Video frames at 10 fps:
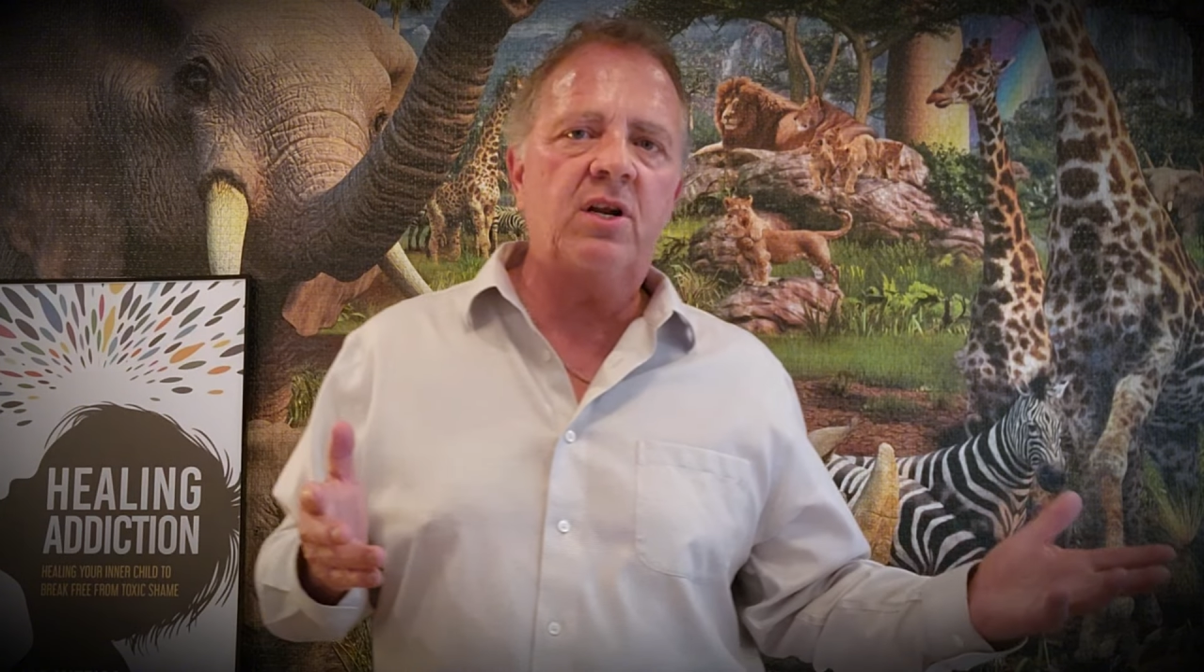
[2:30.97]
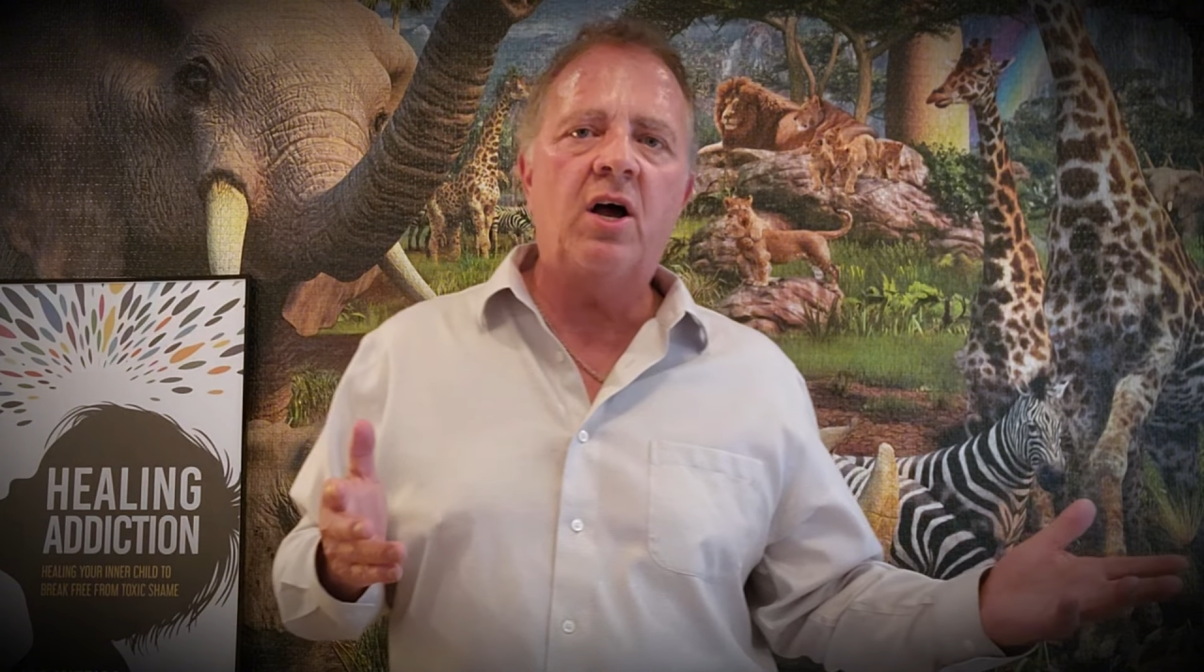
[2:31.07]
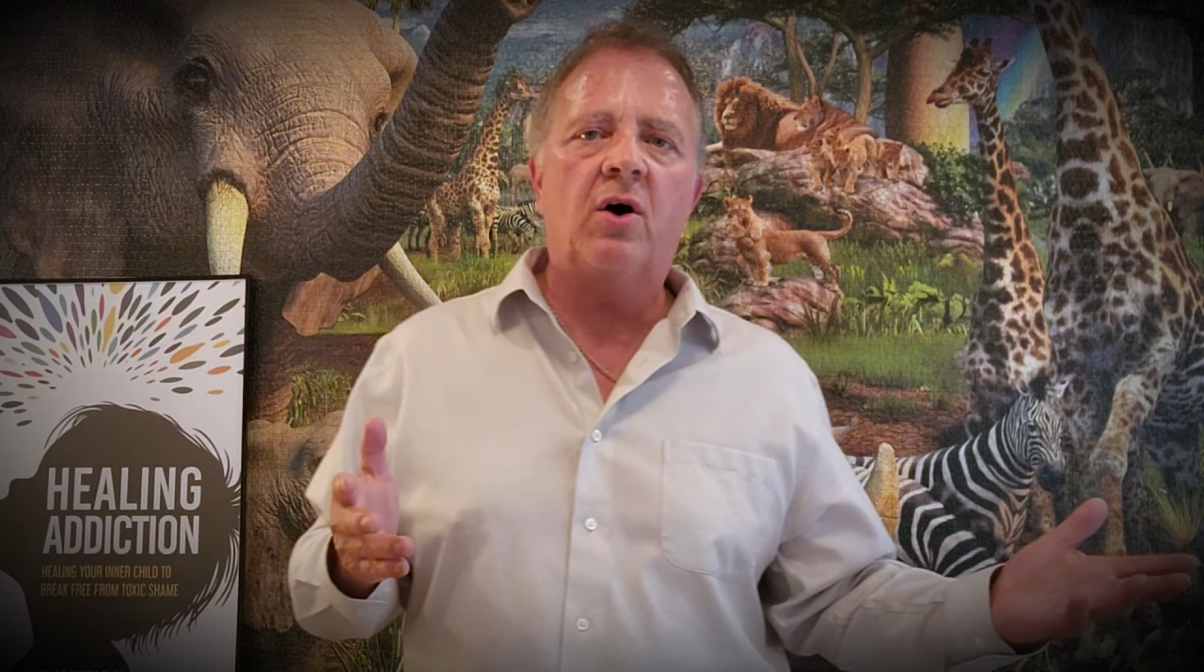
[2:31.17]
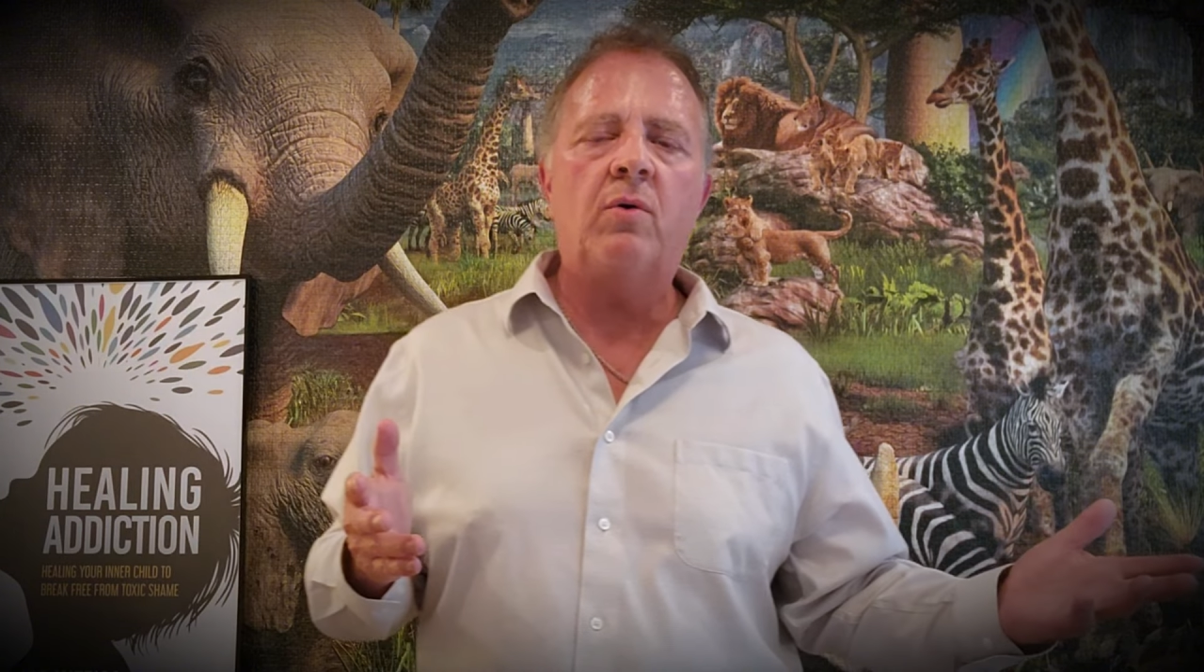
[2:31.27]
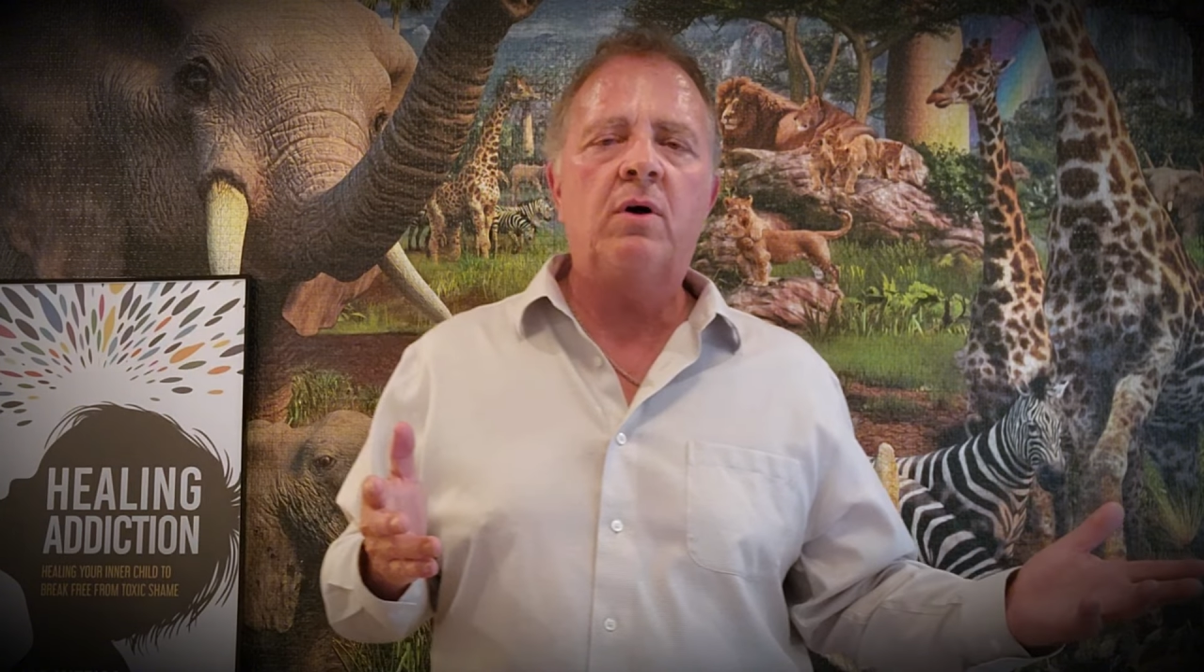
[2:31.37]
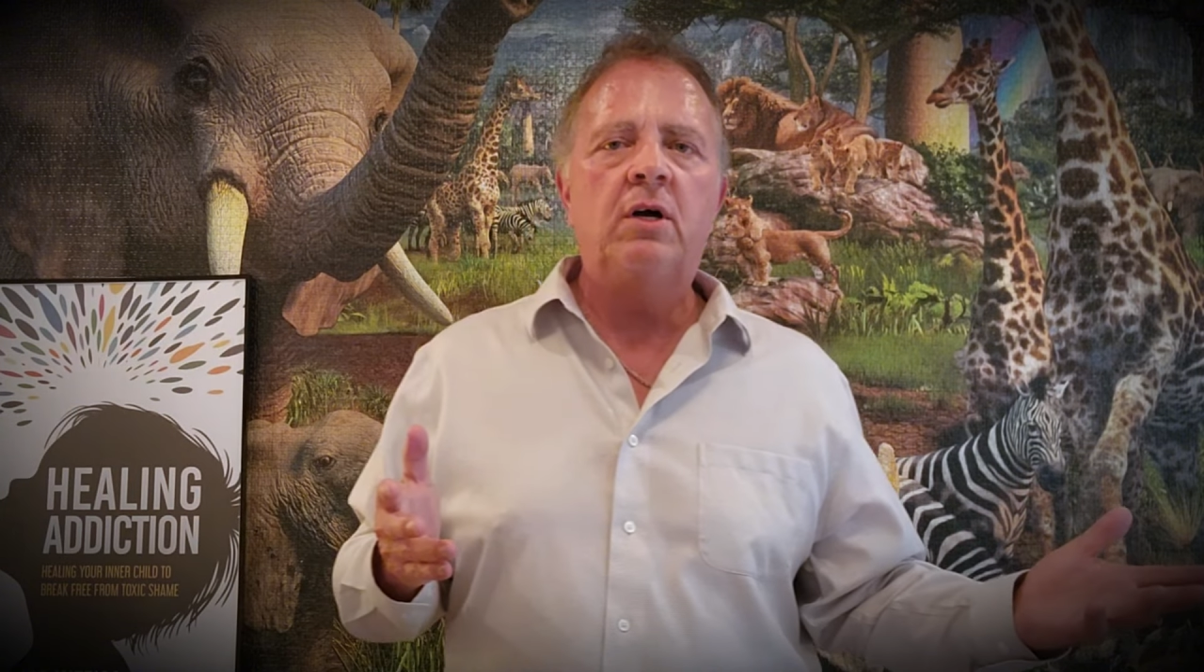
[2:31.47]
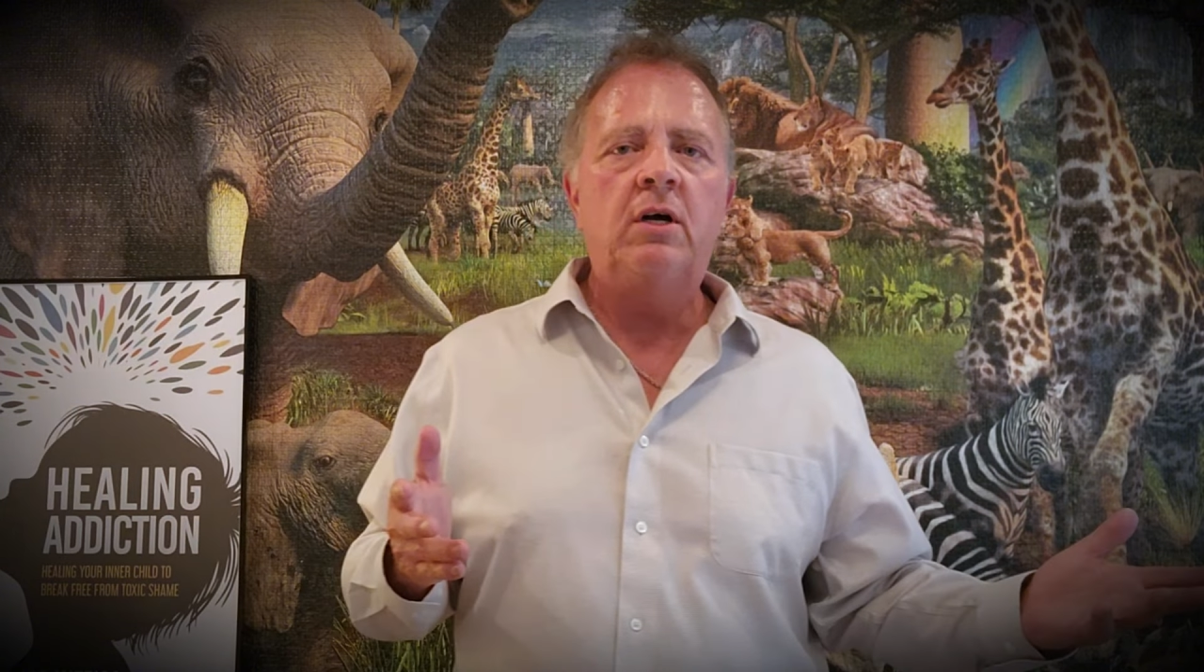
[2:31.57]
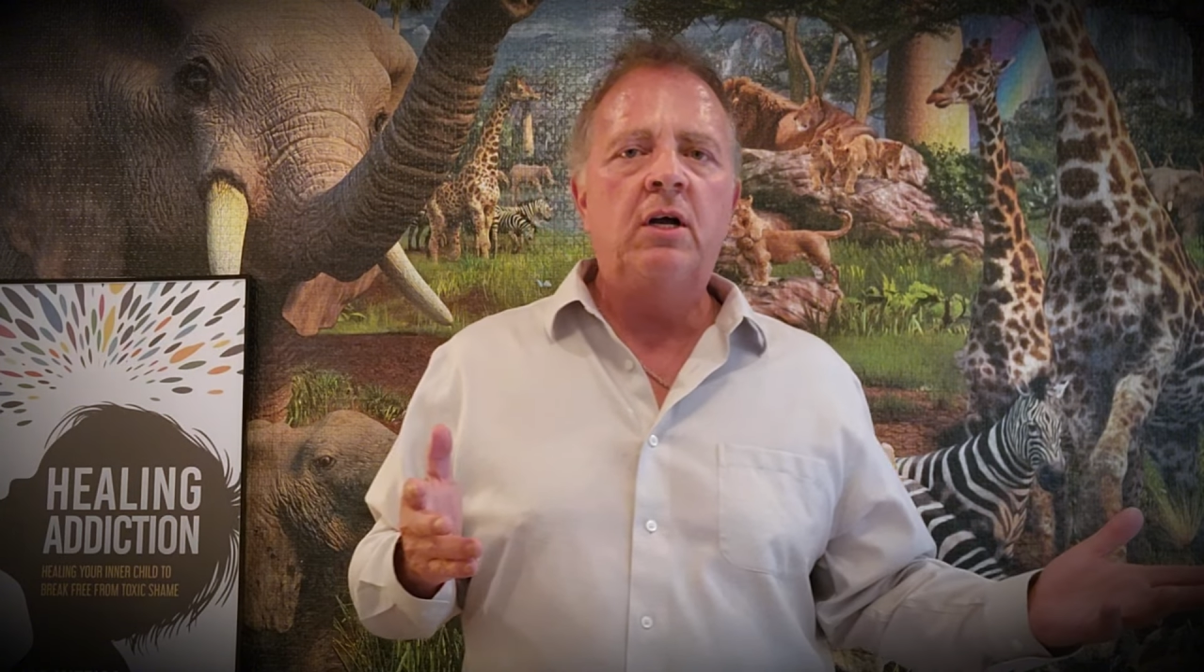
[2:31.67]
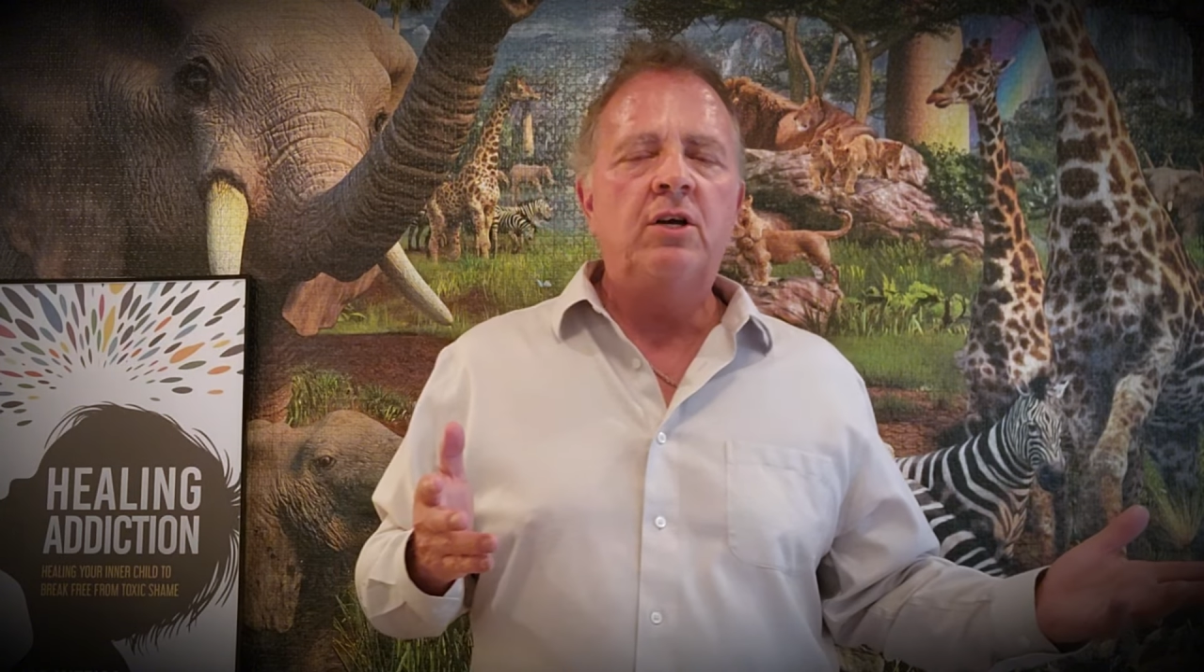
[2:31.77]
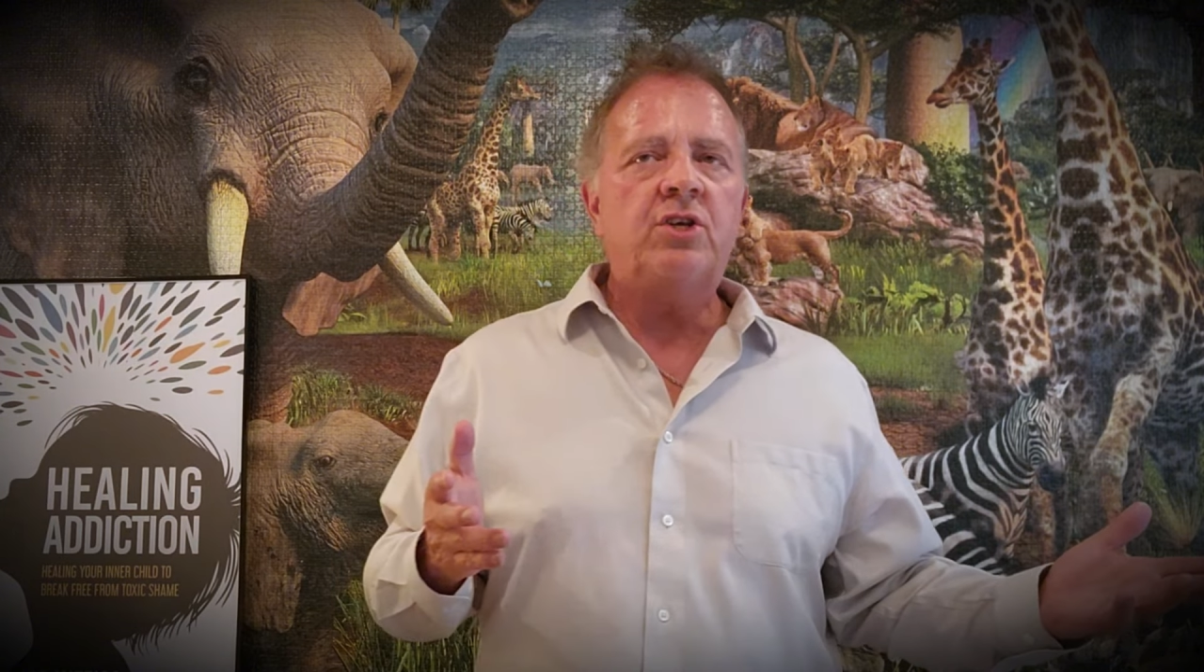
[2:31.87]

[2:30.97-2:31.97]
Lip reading: know.